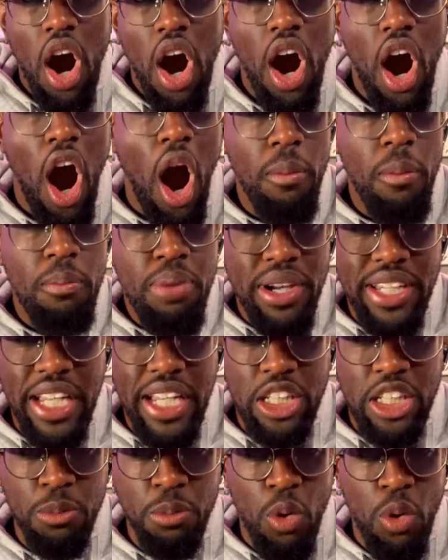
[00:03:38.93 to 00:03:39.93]
uh,
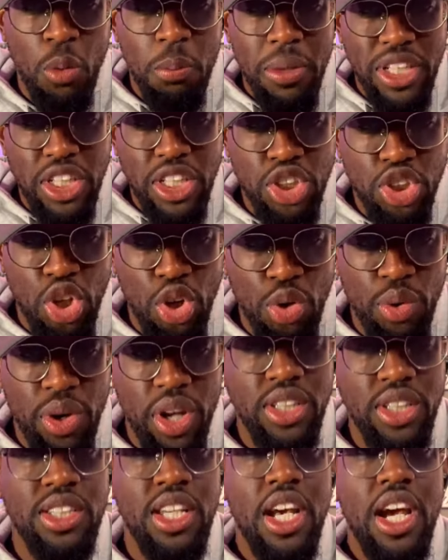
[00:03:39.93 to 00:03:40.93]
unpredictable,
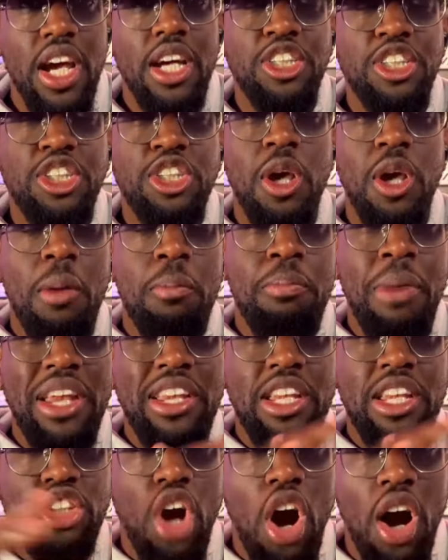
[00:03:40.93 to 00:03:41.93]
mysterious, and
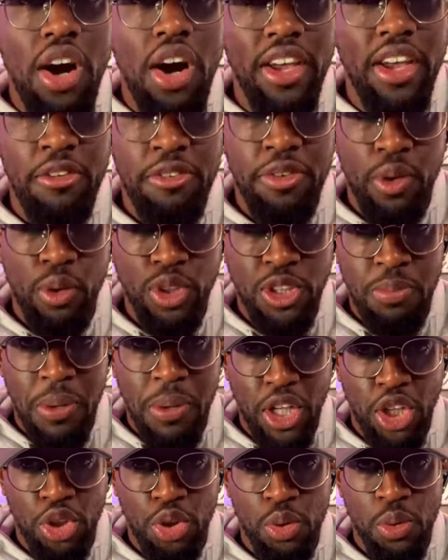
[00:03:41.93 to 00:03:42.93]
make the target feel
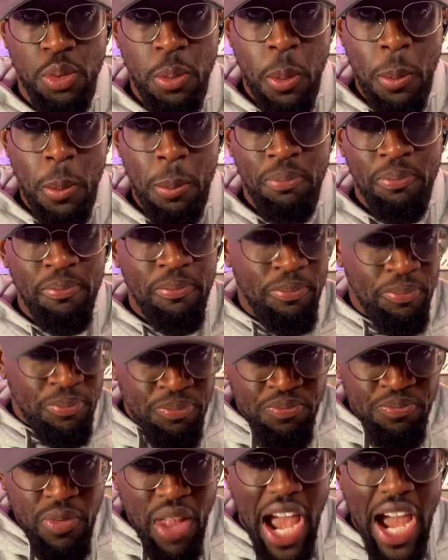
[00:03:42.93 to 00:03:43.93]
special.
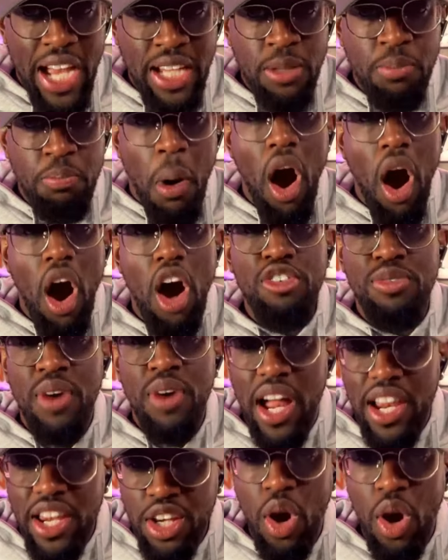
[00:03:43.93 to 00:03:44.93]
And part of
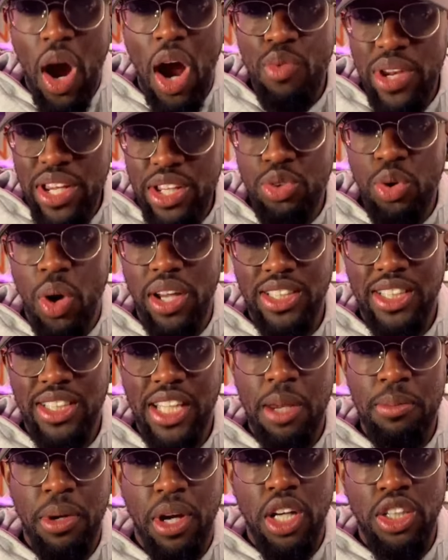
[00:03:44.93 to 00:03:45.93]
and you know I really do
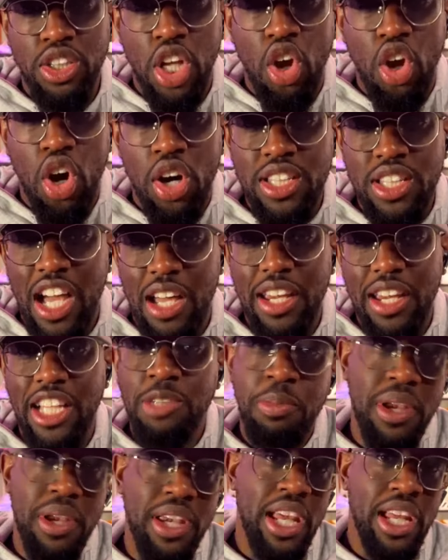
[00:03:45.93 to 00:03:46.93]
understand it because a lot of the time I
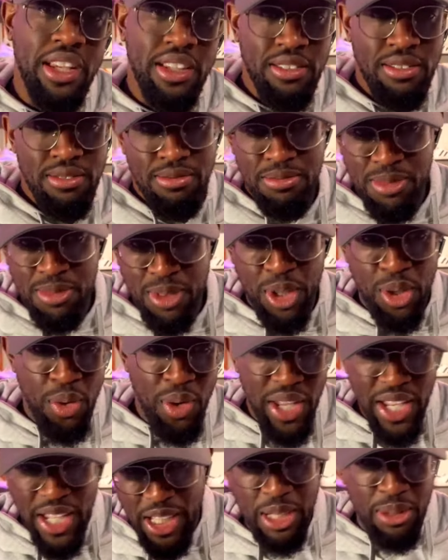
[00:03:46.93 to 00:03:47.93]
spent in you know
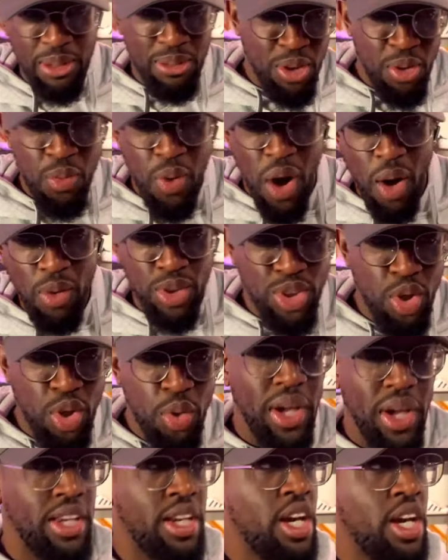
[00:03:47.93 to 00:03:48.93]
Egypt doing what I was
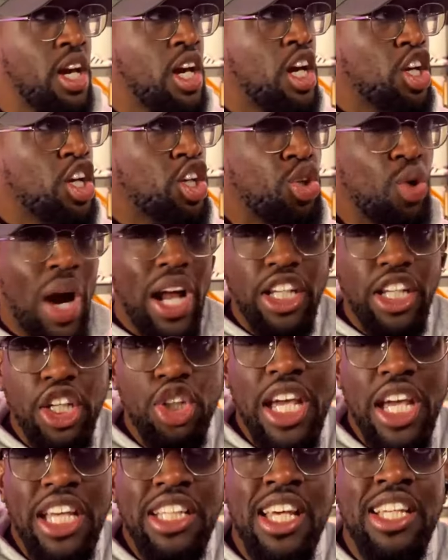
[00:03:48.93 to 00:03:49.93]
doing, you
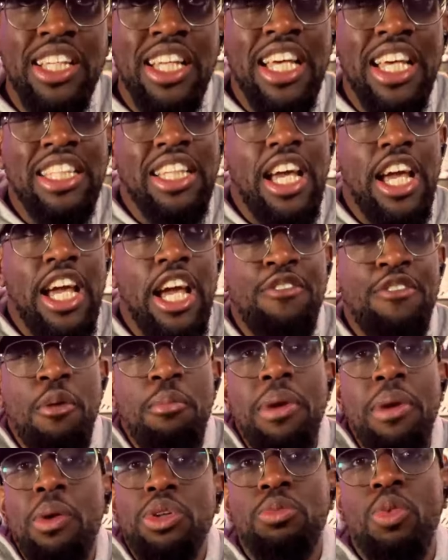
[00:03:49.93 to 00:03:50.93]
actually it's, it's for
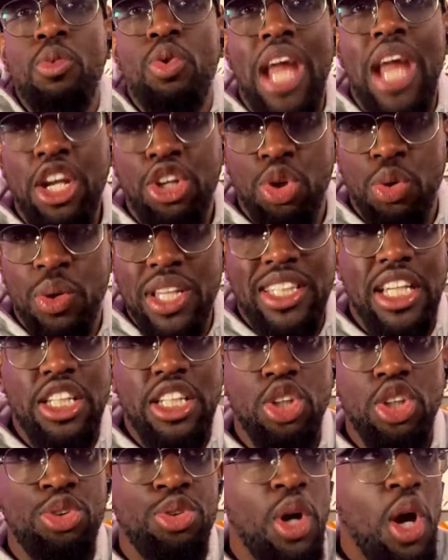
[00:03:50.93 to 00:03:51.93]
me was more natural in the
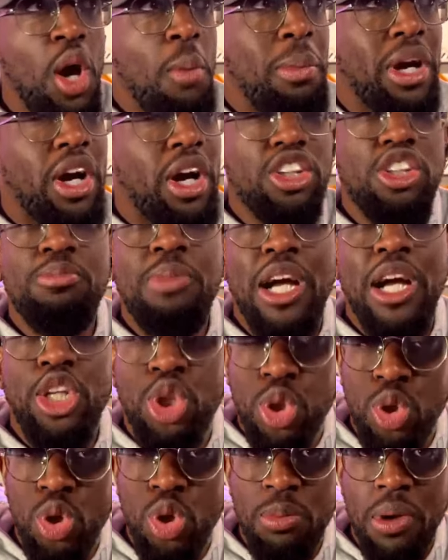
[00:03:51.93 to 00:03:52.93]
sense of because of my
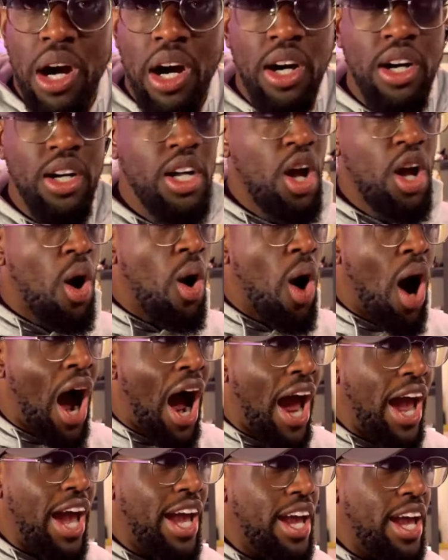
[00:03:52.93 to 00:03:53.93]
trauma
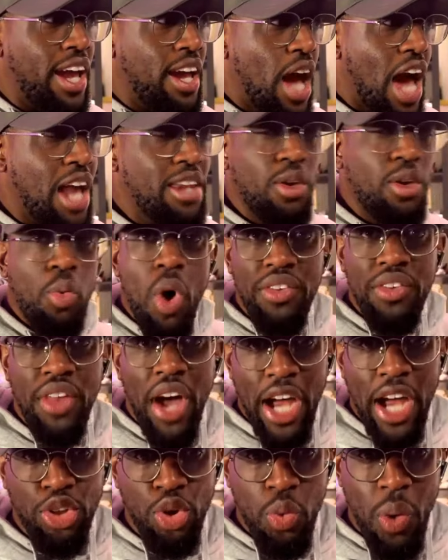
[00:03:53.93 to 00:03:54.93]
I and the work
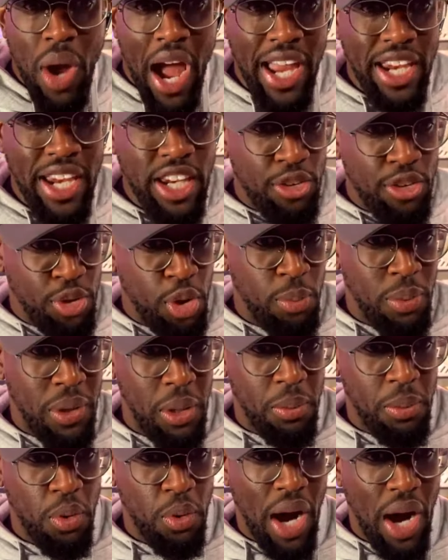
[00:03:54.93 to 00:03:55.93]
that I do where I interview
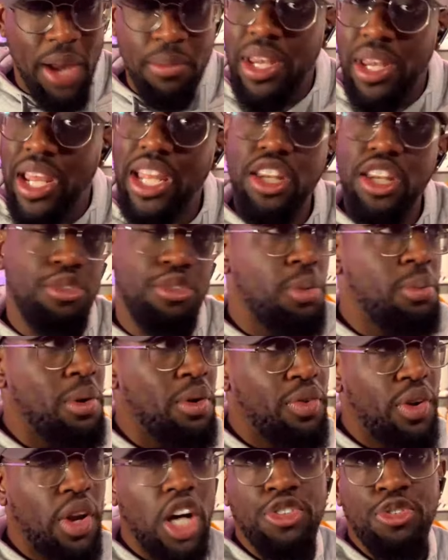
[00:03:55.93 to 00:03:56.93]
people, I had been interviewing
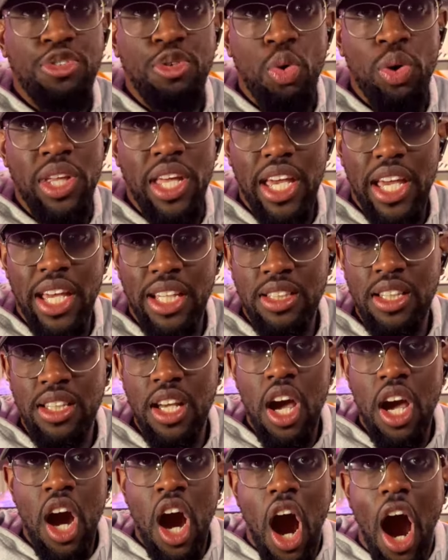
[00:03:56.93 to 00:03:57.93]
people for the last four years.
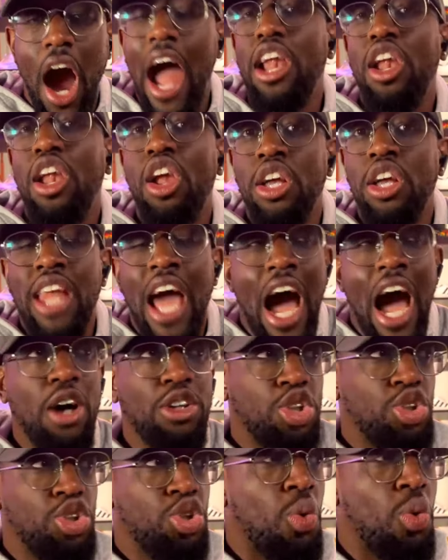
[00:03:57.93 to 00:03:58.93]
I learned how
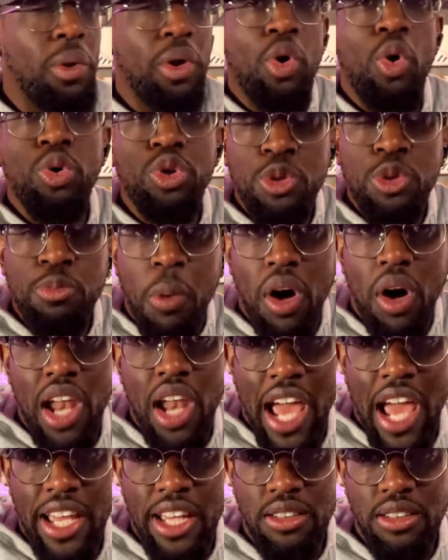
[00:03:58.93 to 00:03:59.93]
to do what we call
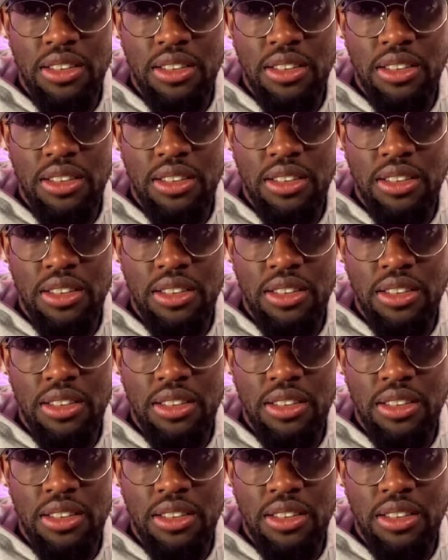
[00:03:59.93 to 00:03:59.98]
spotlighting,